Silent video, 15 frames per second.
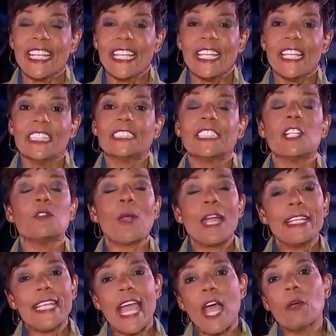is, and
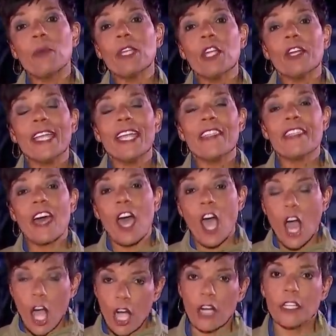right now we are in the
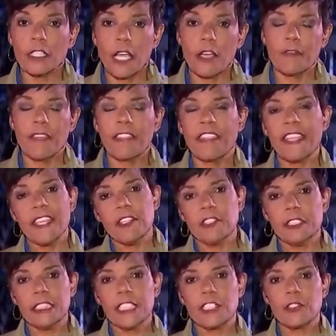heart of the
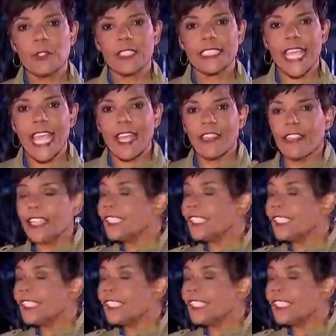theater district, and